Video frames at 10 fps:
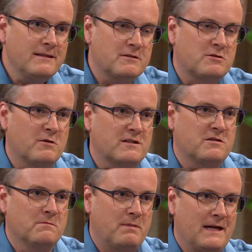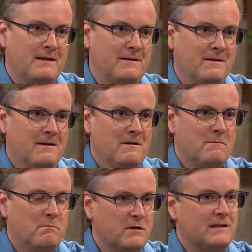the structure by
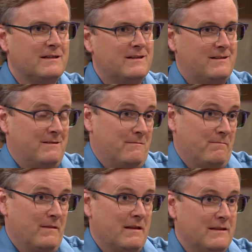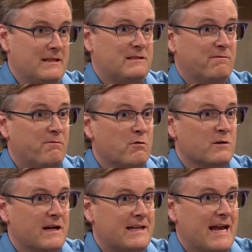putting these
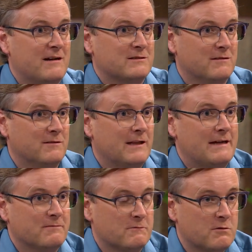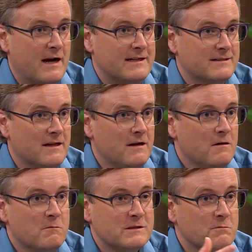four accounts of the life of Christ.
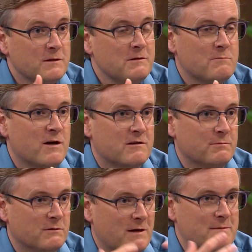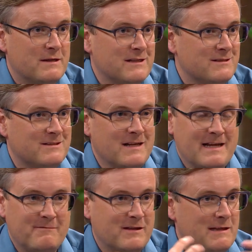Okay. Which are really remarkable, right? Because
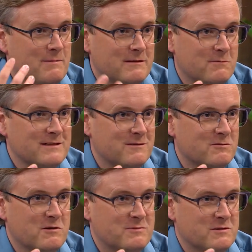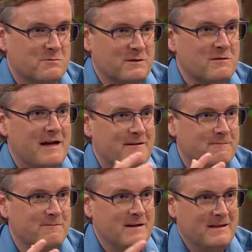if you think about the rest of the scriptures, we don't
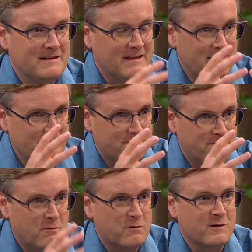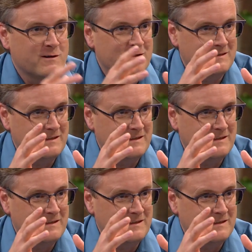have four